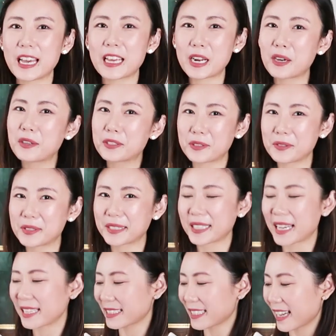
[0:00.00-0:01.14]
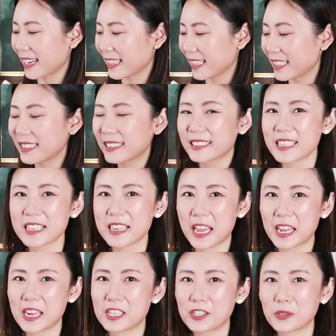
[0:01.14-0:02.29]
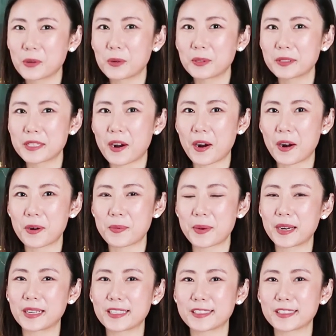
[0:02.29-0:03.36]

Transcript: and I also realized that it is in aged gold hardware.